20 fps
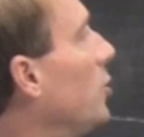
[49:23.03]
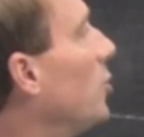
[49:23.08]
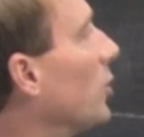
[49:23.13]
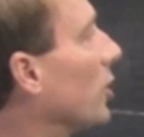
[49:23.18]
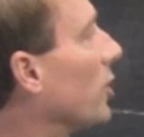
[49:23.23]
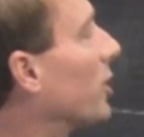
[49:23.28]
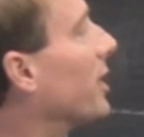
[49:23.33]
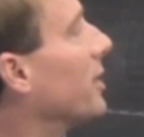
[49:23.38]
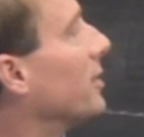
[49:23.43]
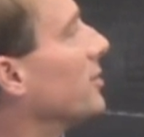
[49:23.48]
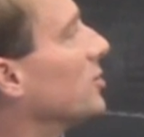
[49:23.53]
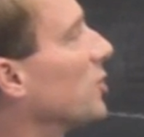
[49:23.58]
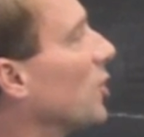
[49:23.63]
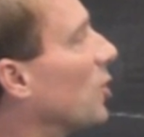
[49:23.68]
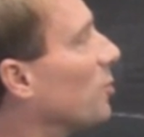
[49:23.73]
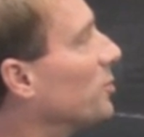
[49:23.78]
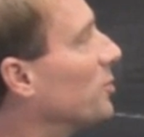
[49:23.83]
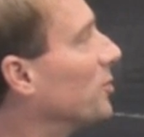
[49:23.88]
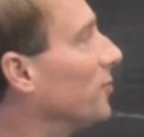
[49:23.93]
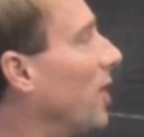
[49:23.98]
you were looking at
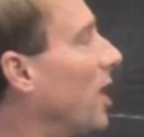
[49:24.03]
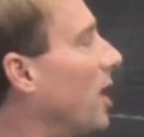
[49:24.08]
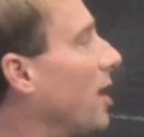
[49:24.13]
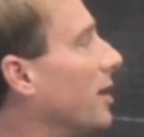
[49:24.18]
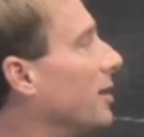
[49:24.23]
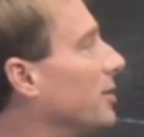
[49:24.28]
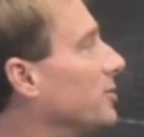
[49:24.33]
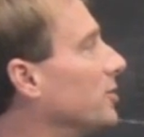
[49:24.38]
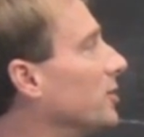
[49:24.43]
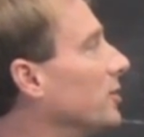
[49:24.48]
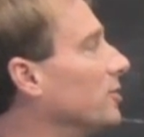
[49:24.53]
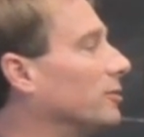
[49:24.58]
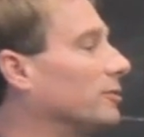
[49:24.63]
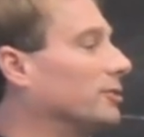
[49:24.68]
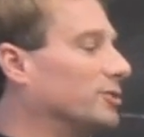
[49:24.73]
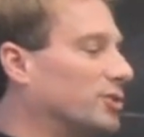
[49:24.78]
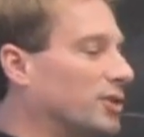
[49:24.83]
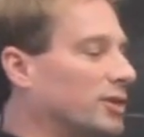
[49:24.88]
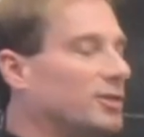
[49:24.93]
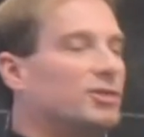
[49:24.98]
slopes of lines. Oh,
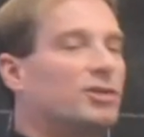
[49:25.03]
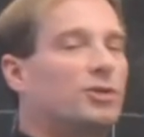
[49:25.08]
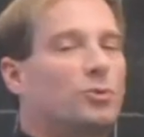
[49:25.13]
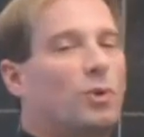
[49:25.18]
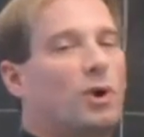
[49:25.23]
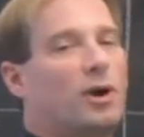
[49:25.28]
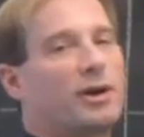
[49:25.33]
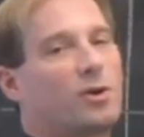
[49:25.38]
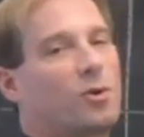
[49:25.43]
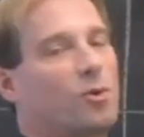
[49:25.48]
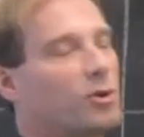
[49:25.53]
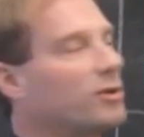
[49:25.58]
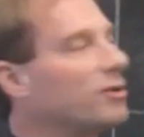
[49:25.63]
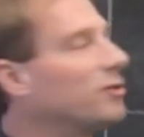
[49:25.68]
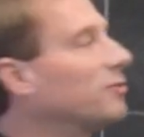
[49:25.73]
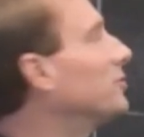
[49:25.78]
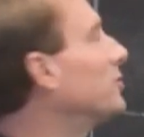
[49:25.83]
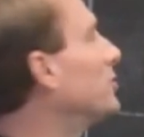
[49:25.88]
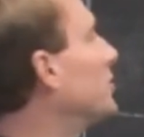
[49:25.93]
the change in the y coordinate or the